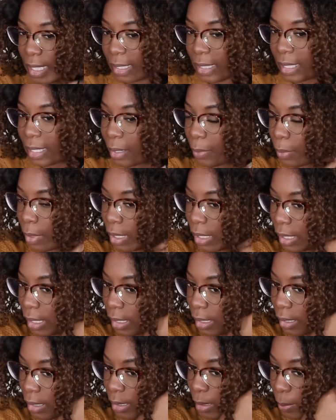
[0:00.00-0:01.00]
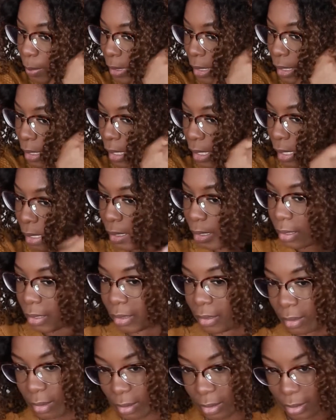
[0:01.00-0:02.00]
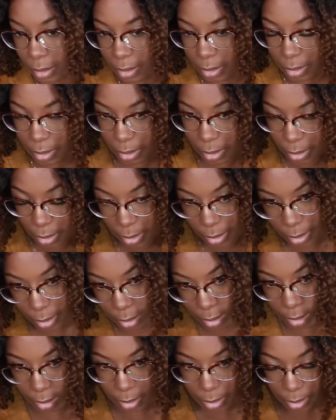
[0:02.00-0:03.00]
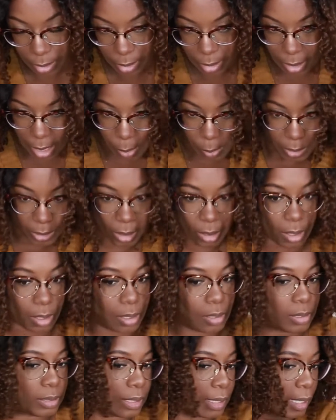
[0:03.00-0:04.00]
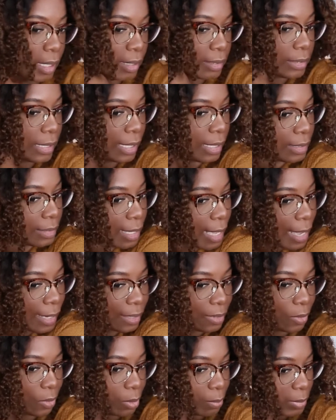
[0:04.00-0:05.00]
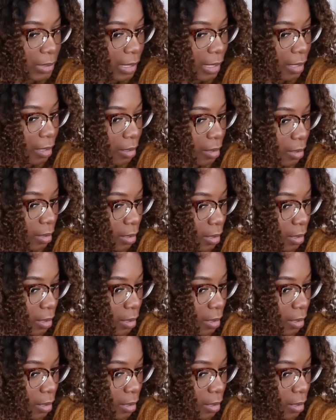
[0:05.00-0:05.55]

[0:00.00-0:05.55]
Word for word: I think I want it to be kind of I want the curls to kind of stay intact, you know what I'm saying?